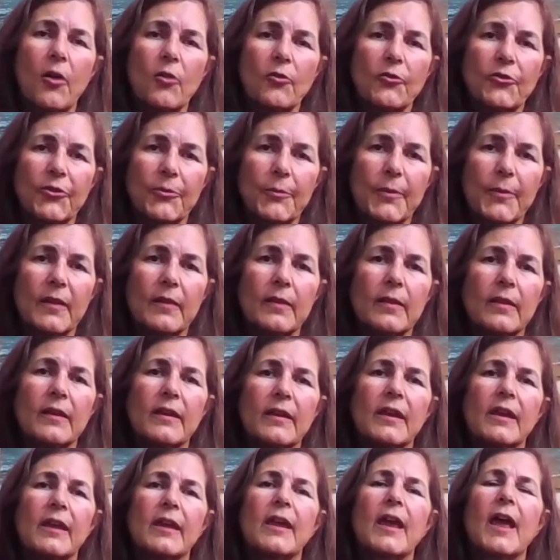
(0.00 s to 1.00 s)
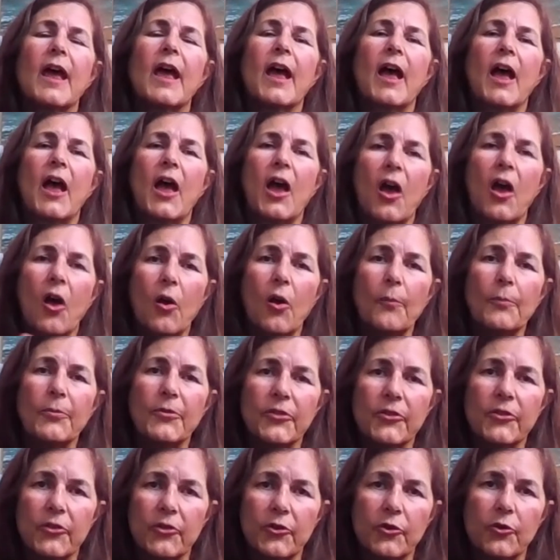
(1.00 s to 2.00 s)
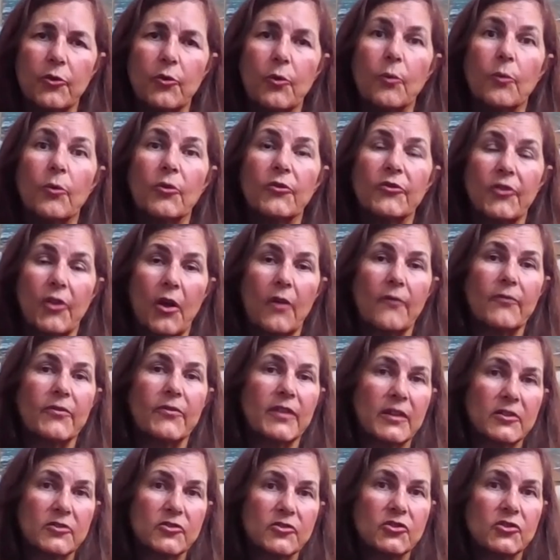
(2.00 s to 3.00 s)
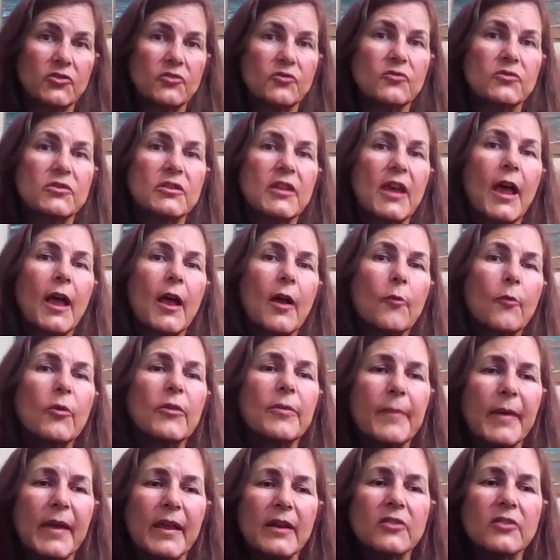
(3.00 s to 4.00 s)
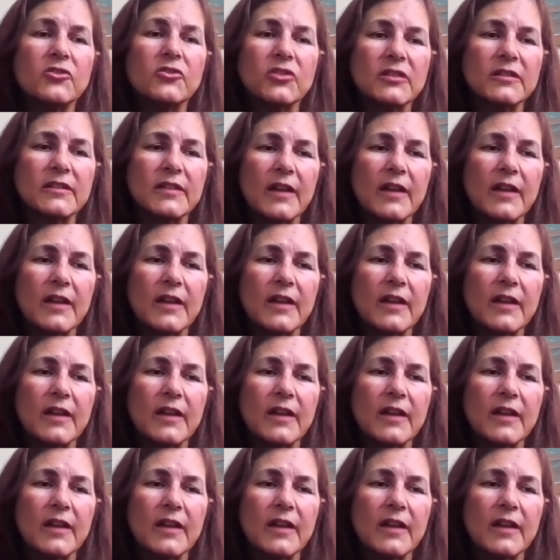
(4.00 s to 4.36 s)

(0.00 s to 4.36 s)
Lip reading: ultimately help you resolve the issues with managing